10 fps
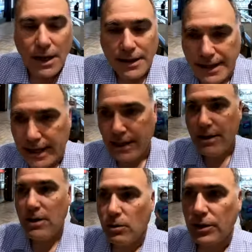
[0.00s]
Then
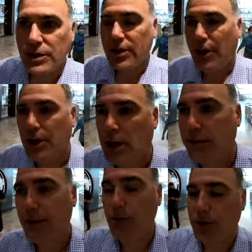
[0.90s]
we'll start
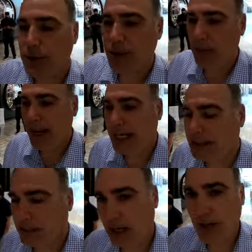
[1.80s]
off and we'll do the
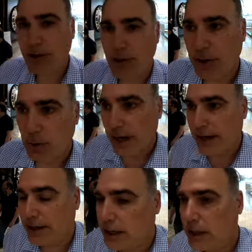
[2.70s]
basement. I'll show you
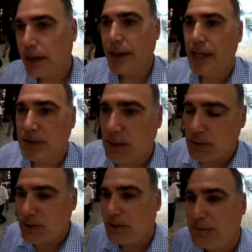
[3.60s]
where things
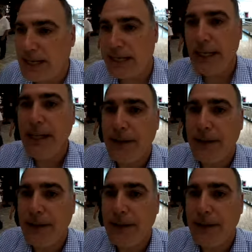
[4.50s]
used to be.